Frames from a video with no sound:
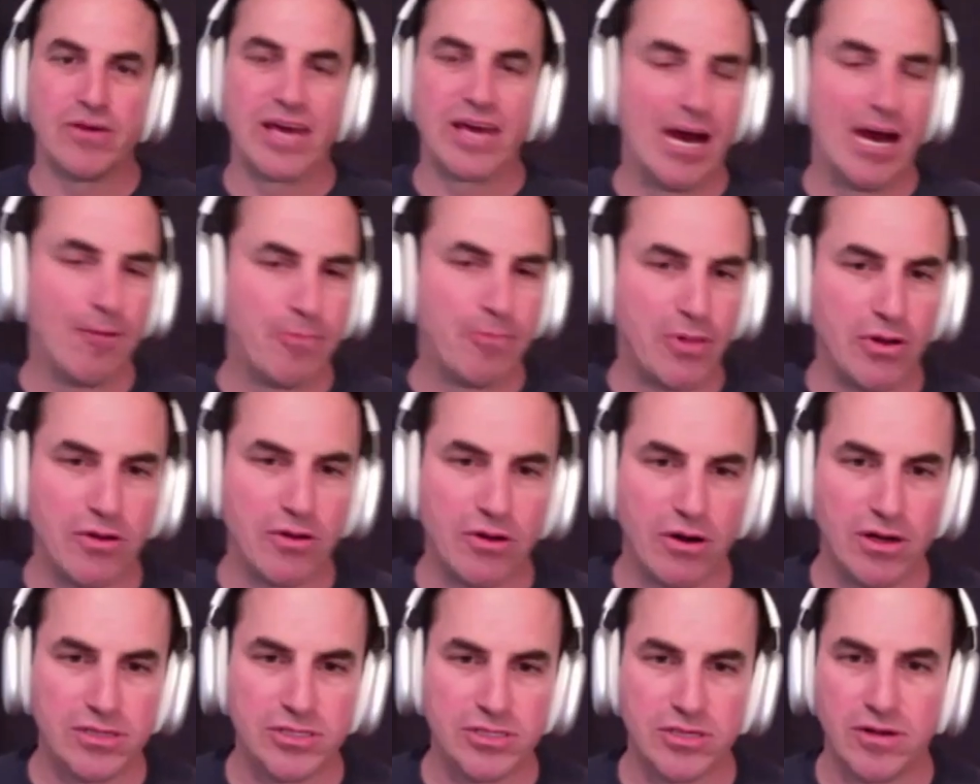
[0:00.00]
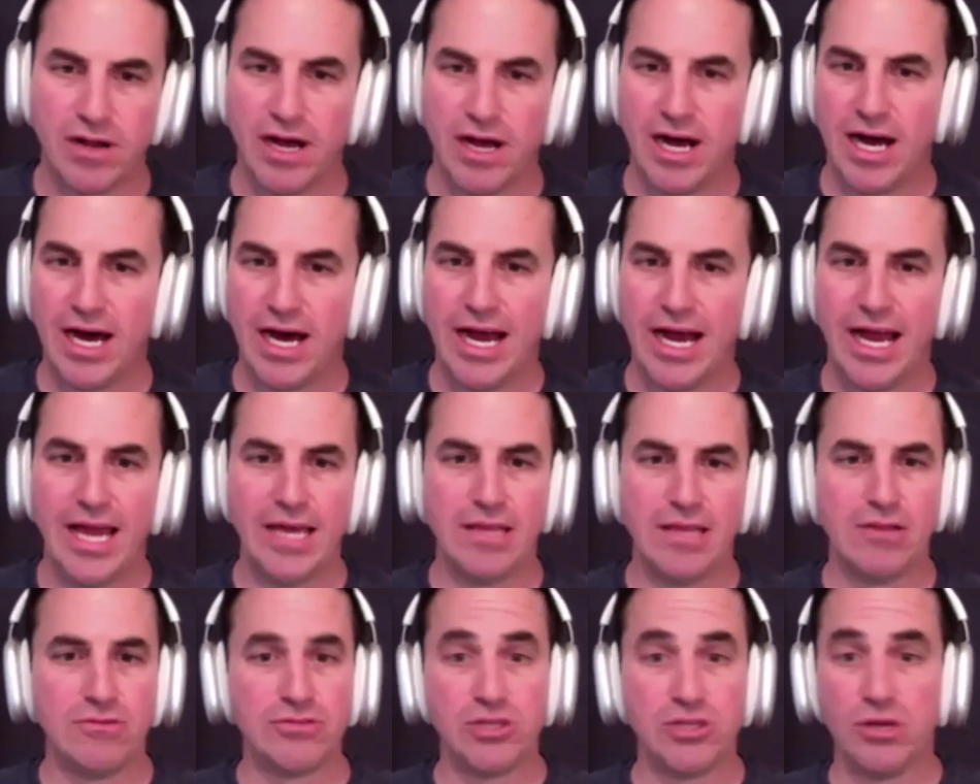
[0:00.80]
capital costs are
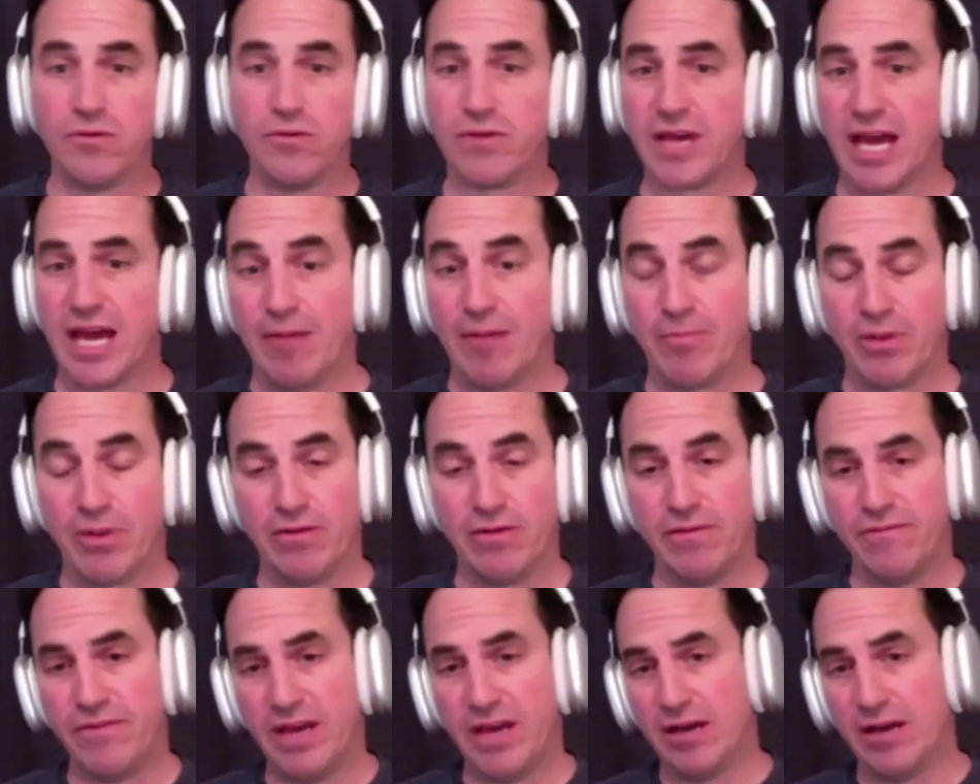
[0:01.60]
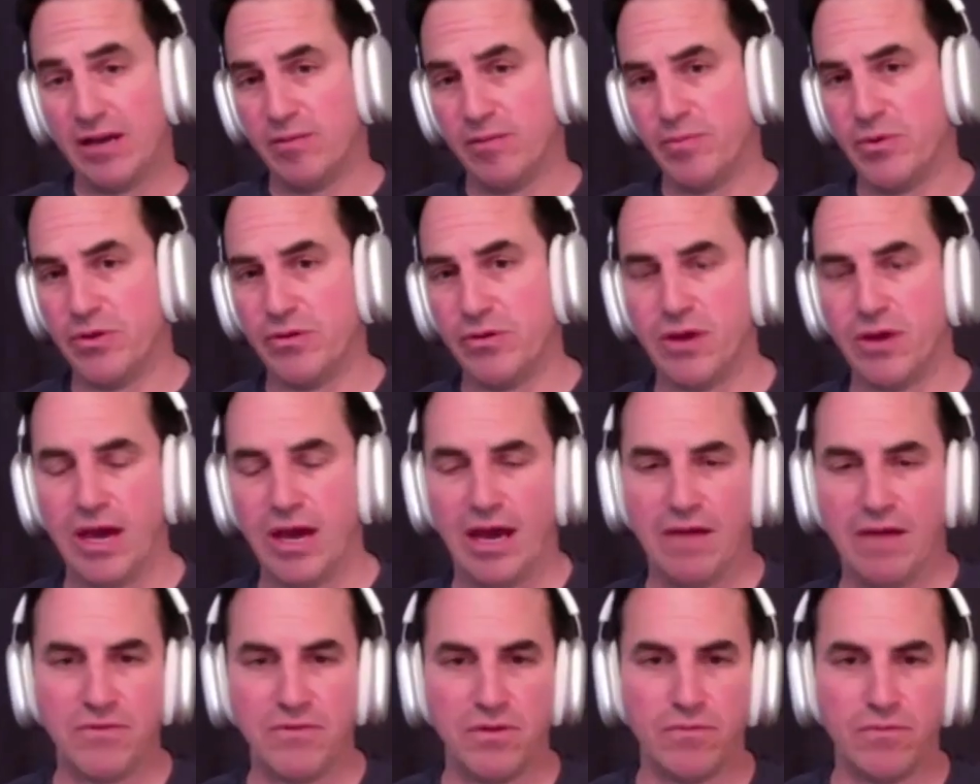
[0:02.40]
high, there's no capital available, you
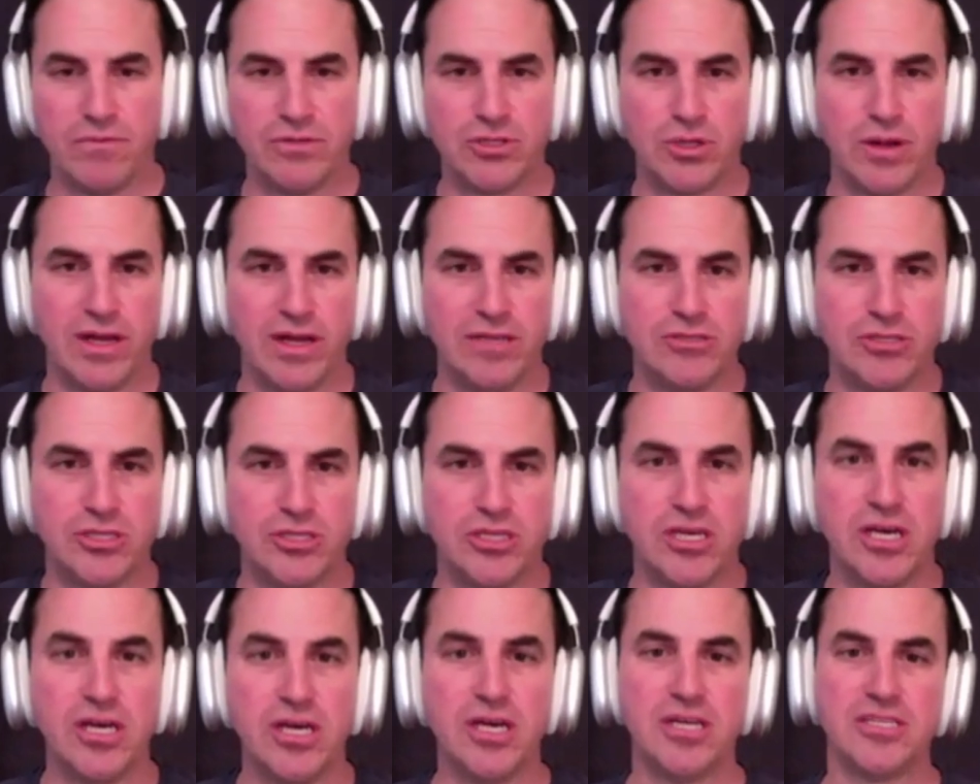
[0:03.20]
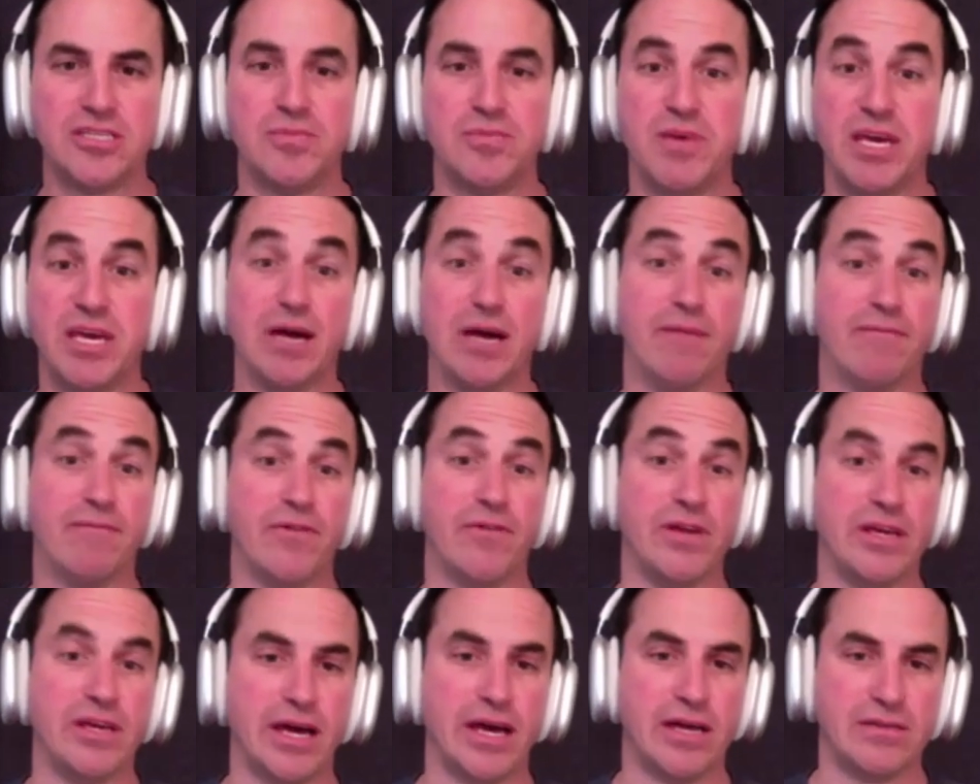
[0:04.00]
have to retrench to become
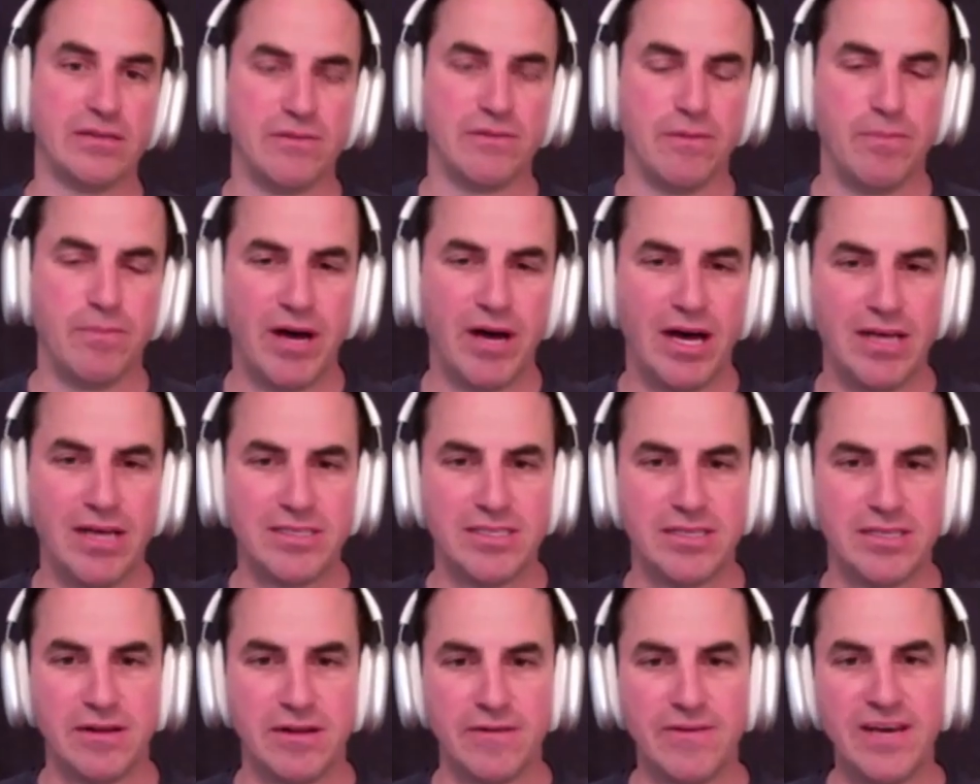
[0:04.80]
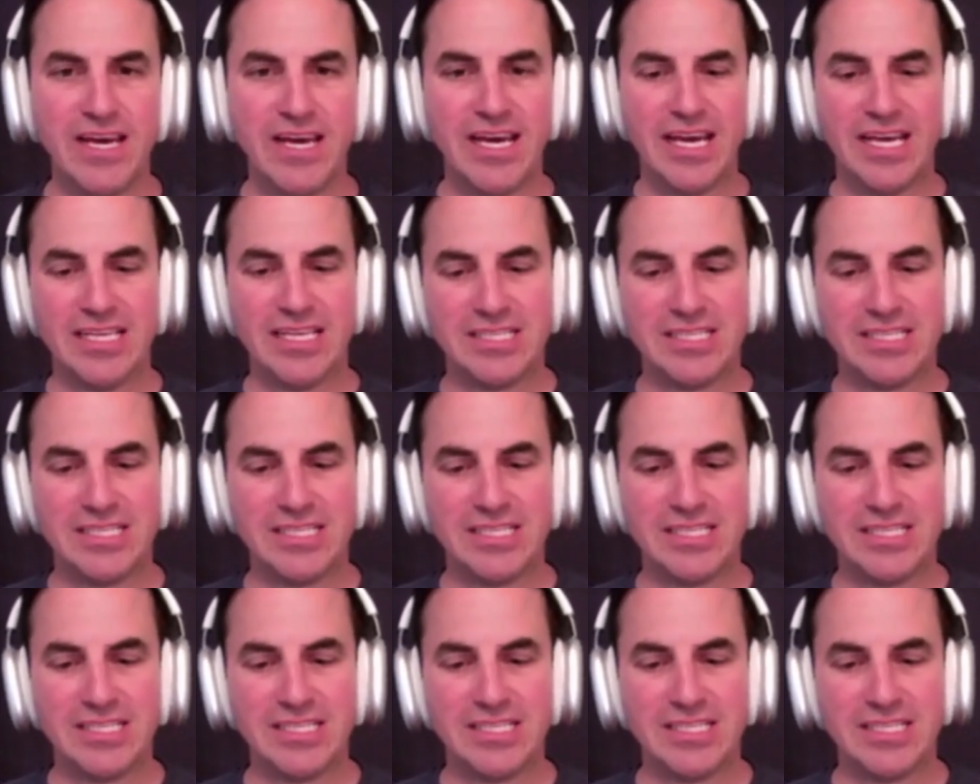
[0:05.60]
free cash flow positive.